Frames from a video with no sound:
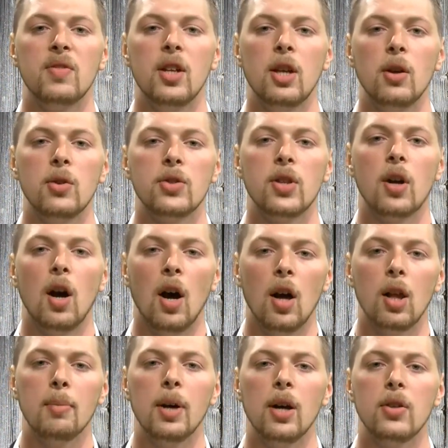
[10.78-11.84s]
videos. They're
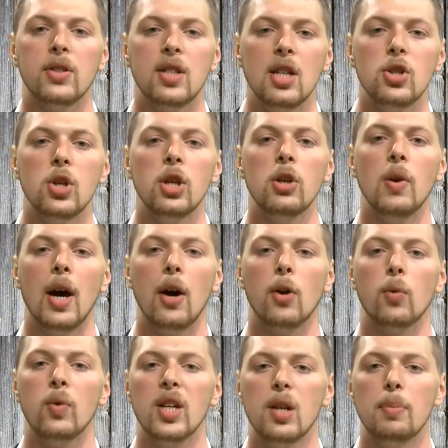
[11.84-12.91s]
all about teaching you how to
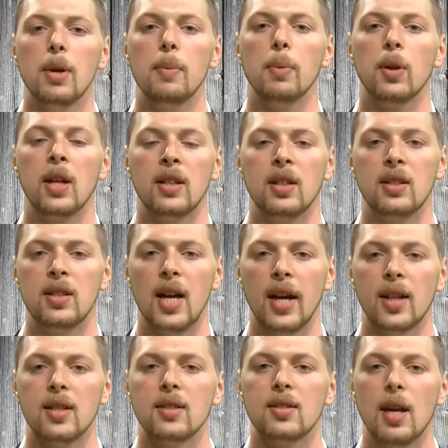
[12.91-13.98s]
read people and
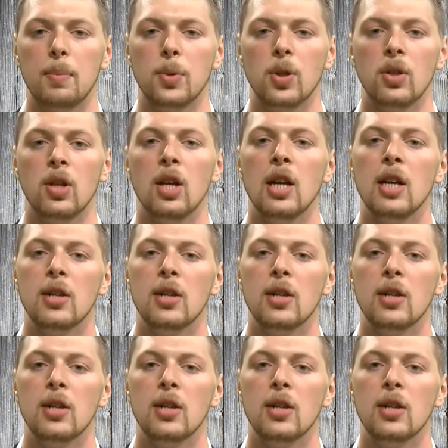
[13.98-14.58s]
detect deception